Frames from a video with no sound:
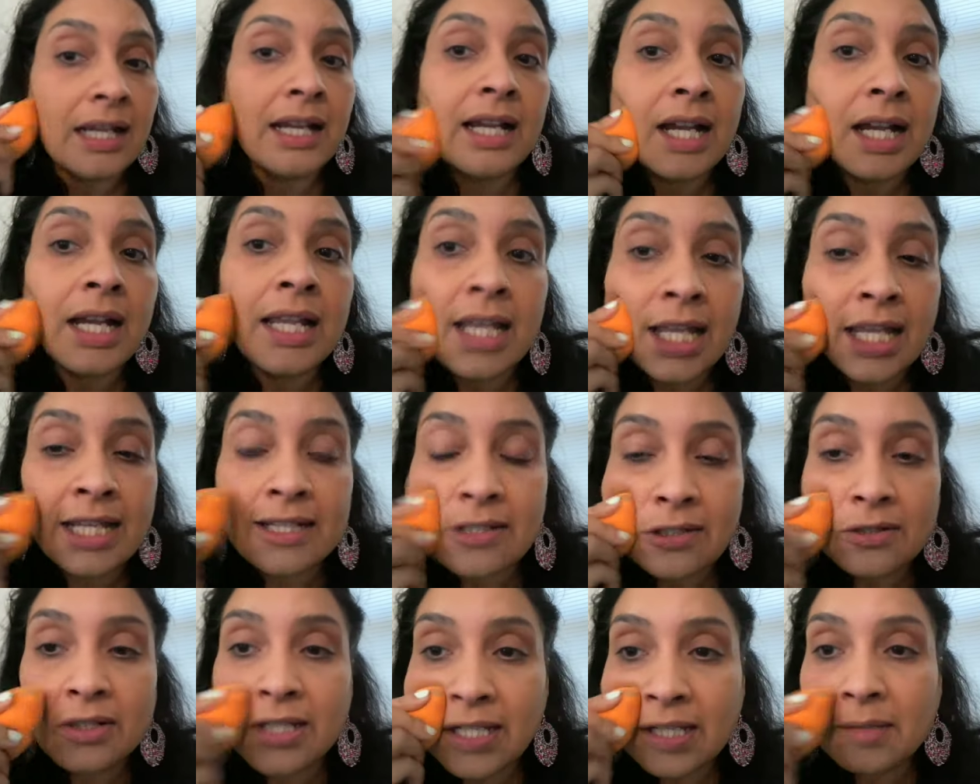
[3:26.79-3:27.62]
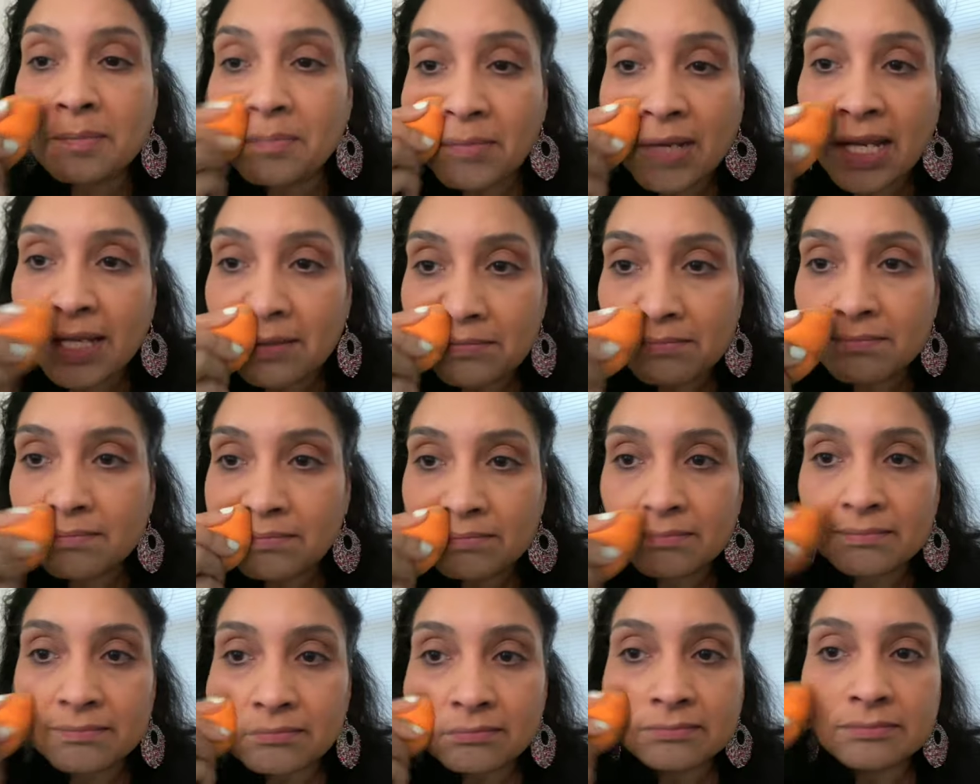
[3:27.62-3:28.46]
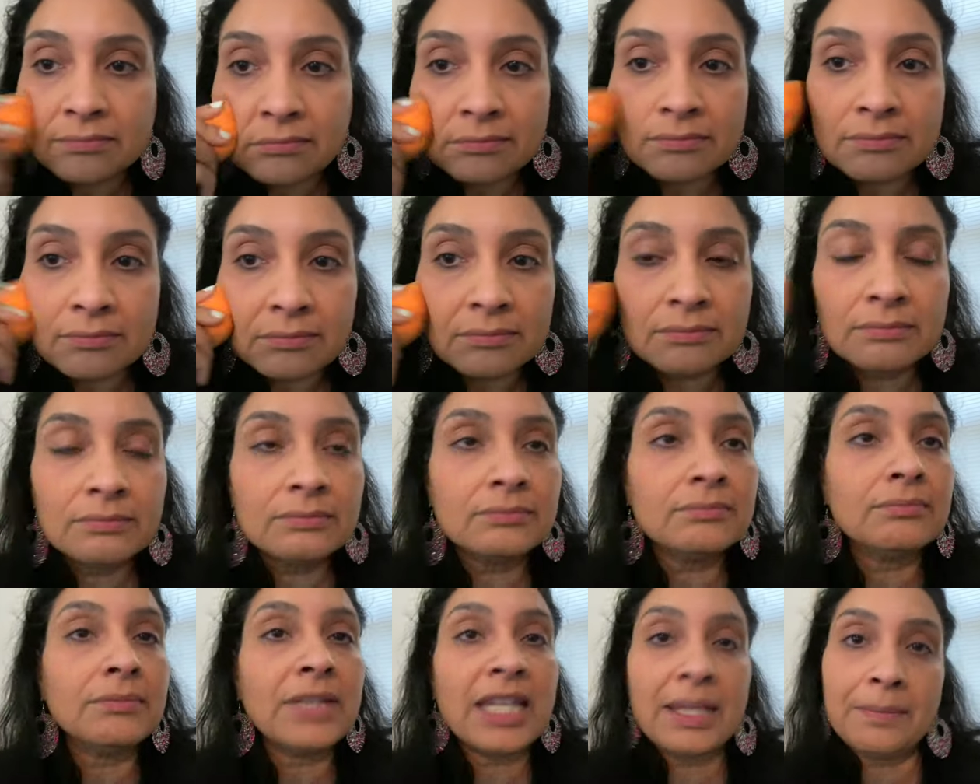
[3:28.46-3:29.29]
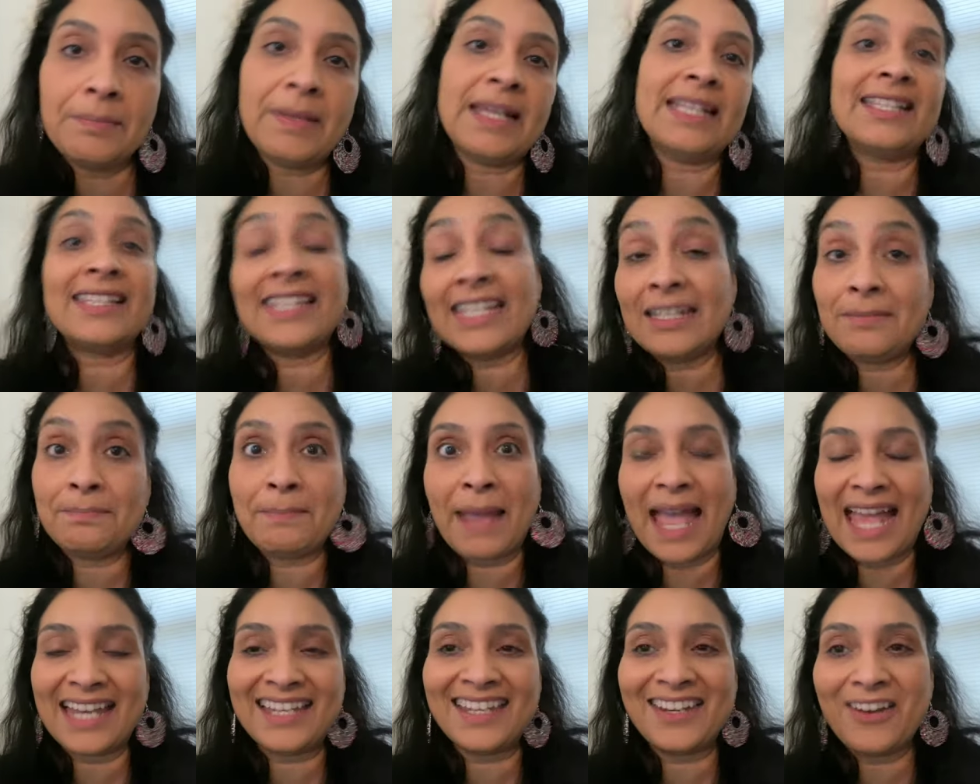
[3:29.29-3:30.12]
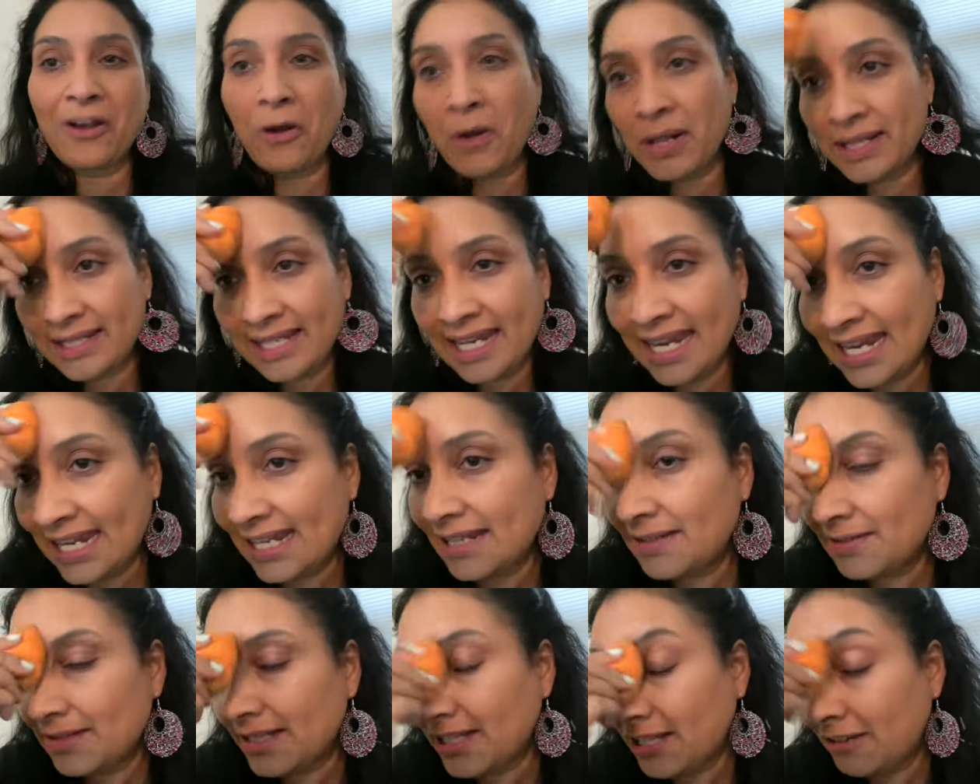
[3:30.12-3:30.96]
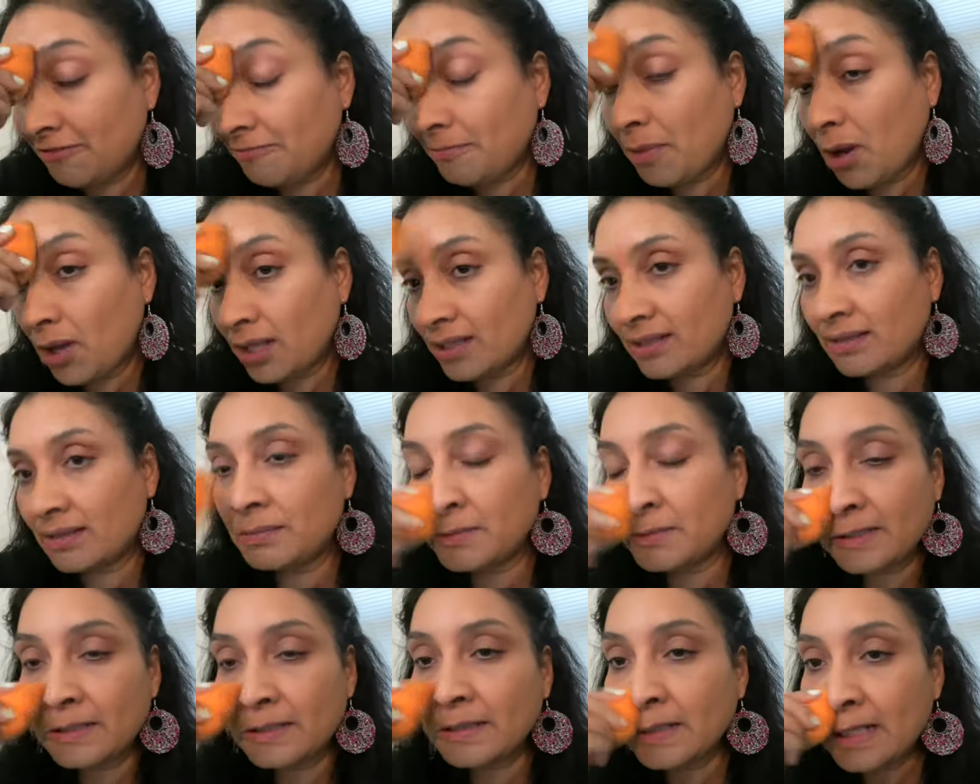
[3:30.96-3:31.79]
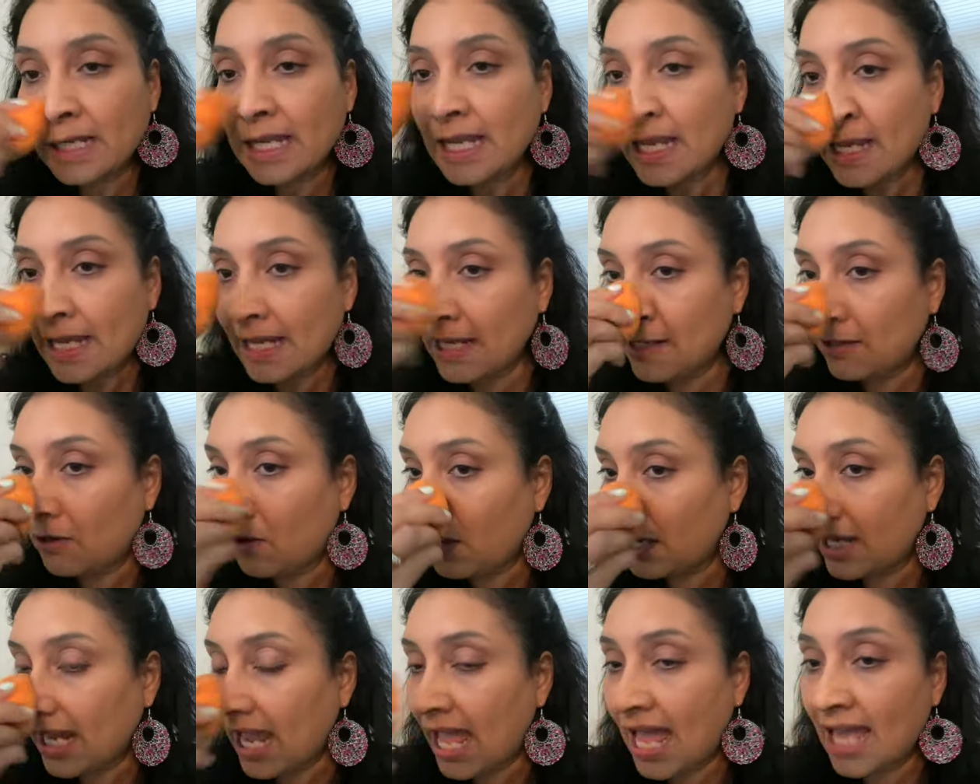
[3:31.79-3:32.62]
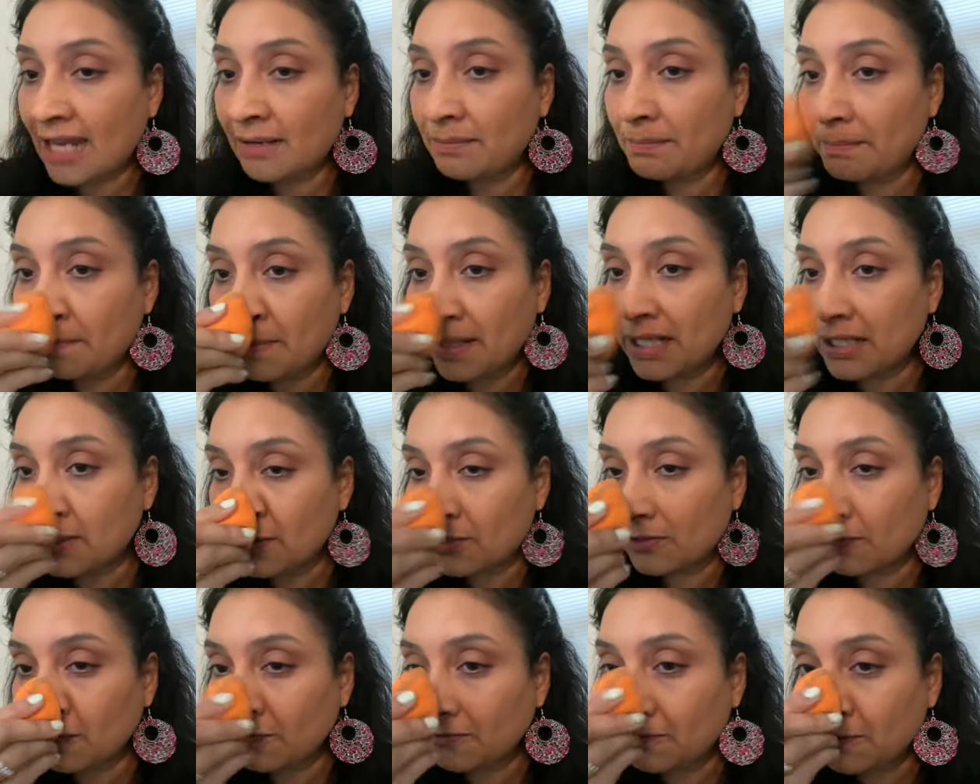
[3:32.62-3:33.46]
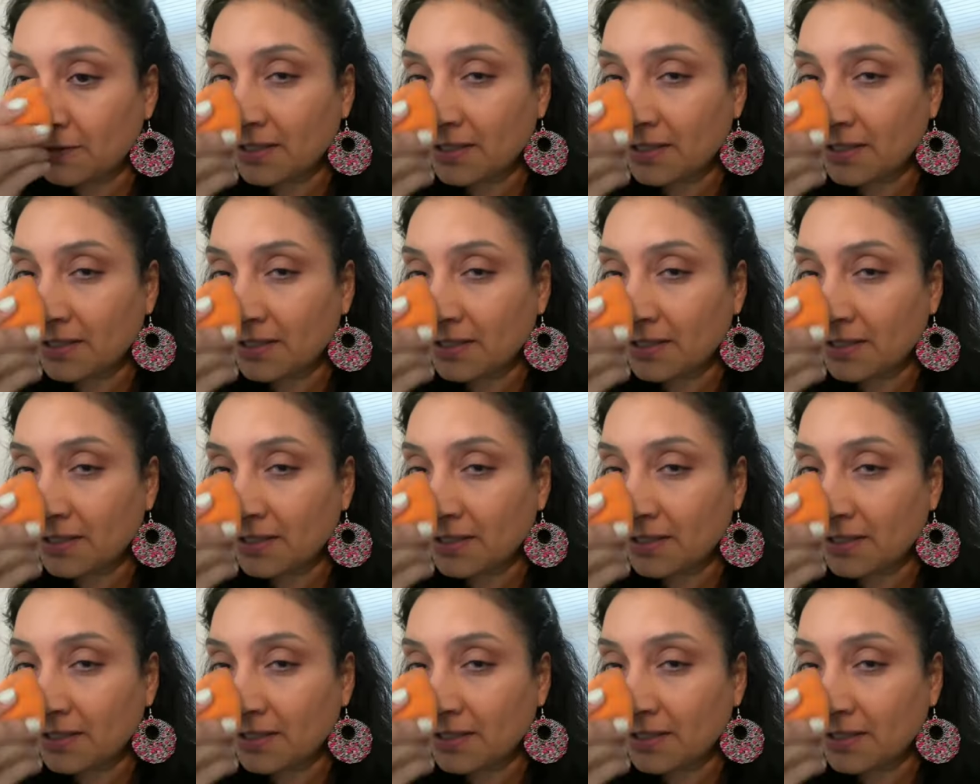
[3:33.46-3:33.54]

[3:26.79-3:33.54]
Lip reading: I like to keep my skin matte all day if possible and not add bunch of